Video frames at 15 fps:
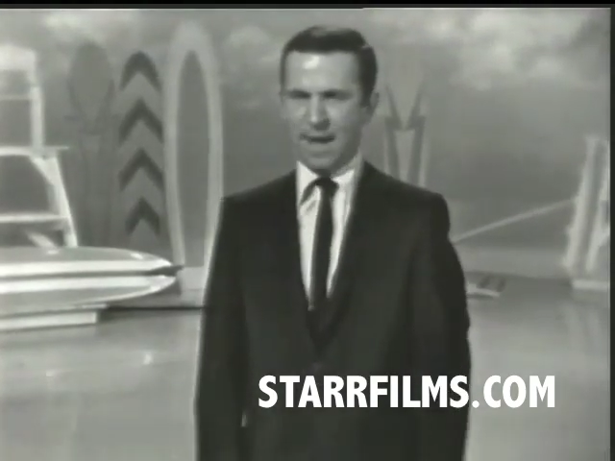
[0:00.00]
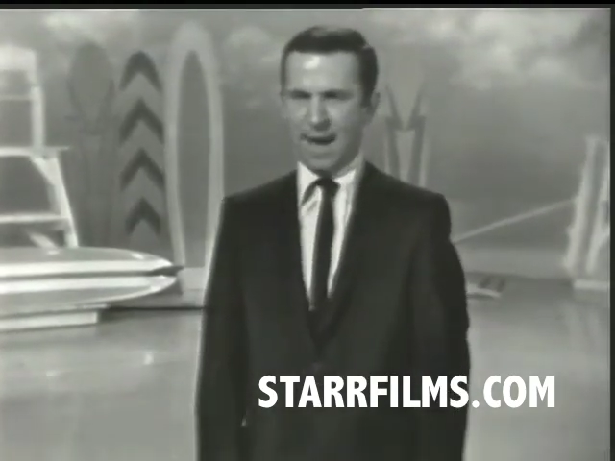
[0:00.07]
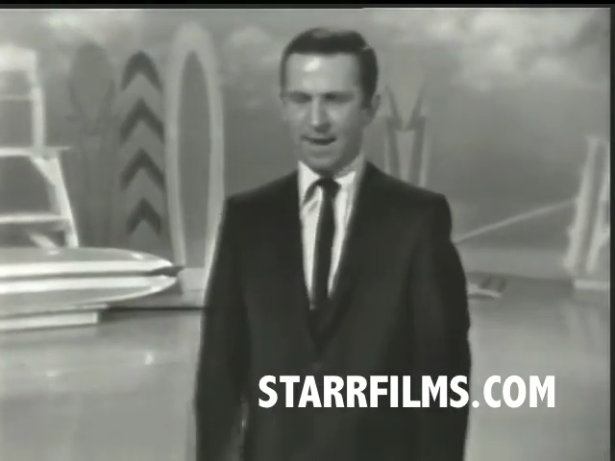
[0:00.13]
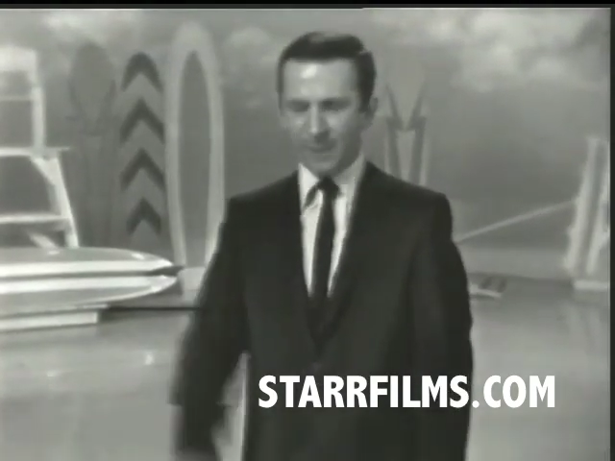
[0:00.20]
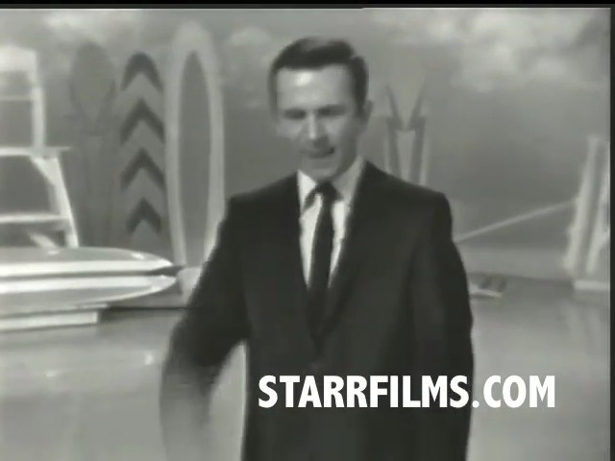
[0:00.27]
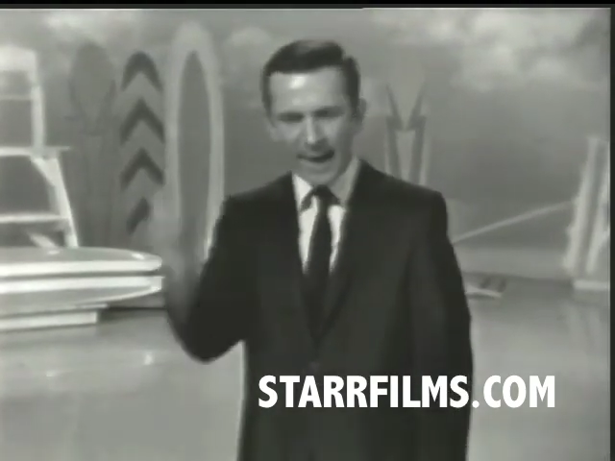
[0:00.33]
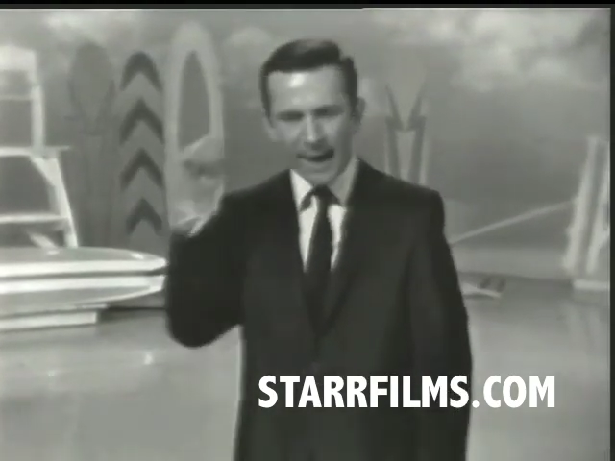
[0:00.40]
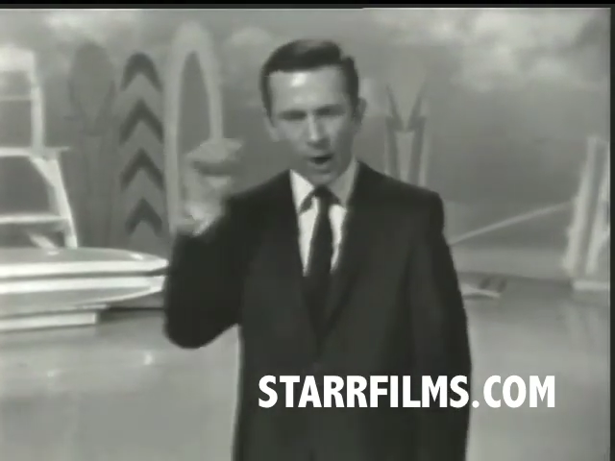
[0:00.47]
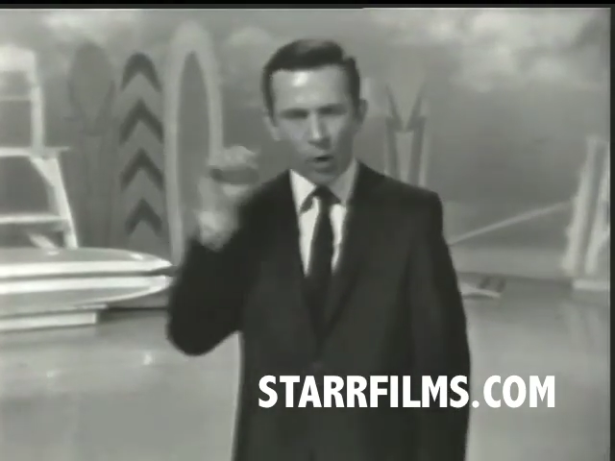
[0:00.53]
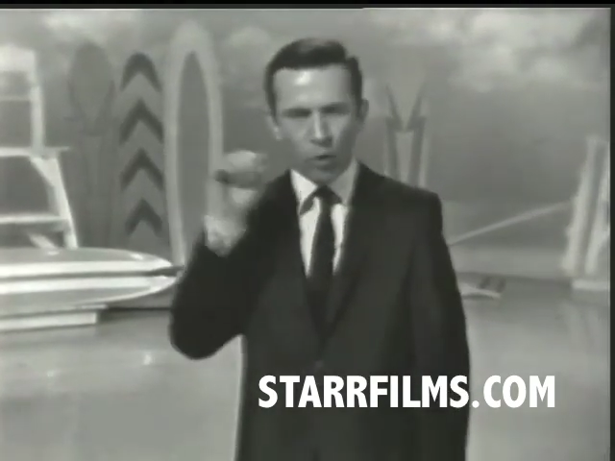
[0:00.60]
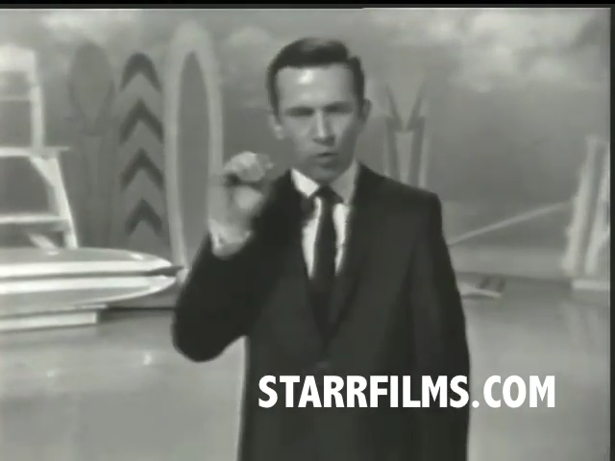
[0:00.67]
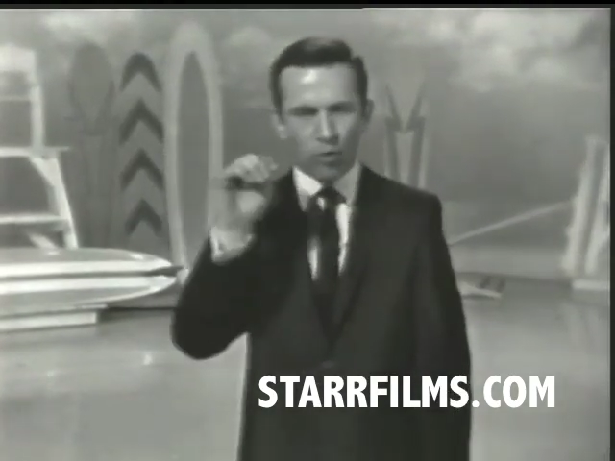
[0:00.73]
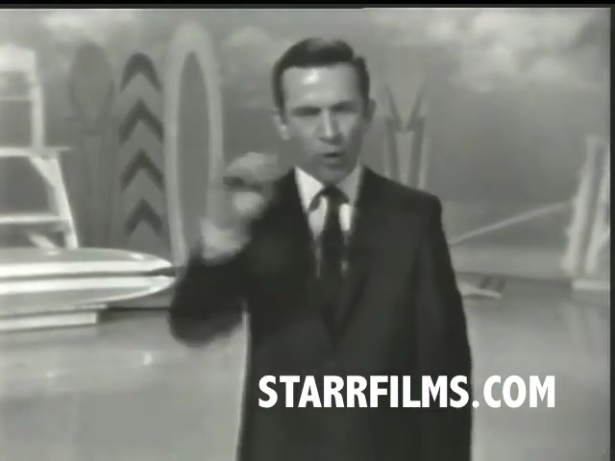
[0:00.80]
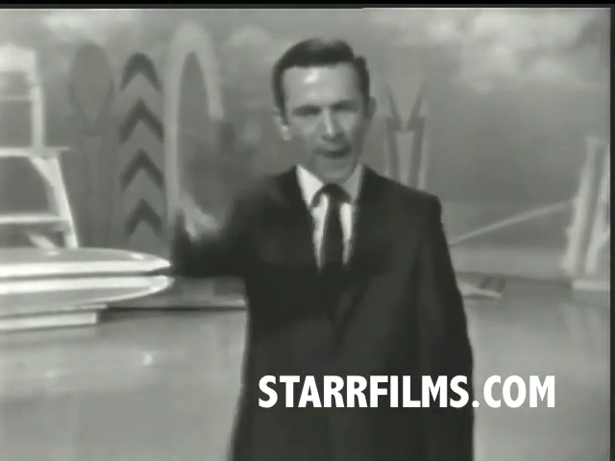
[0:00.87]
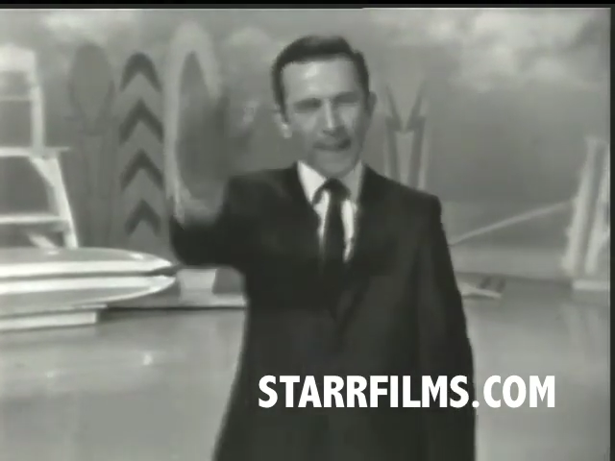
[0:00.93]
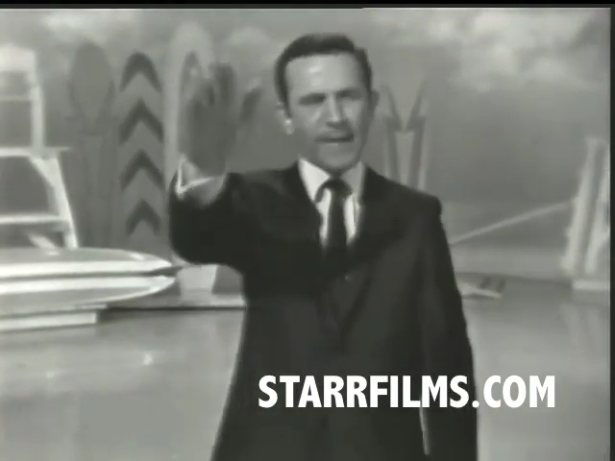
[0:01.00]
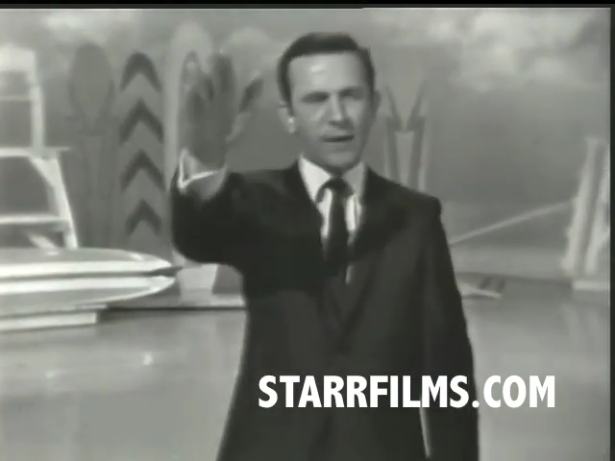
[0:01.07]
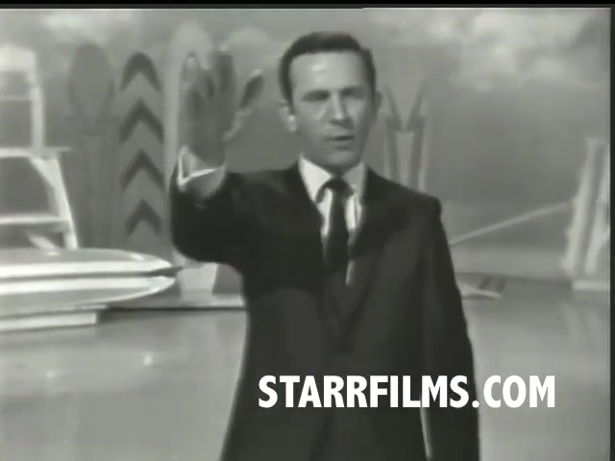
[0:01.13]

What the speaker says: And then I go right into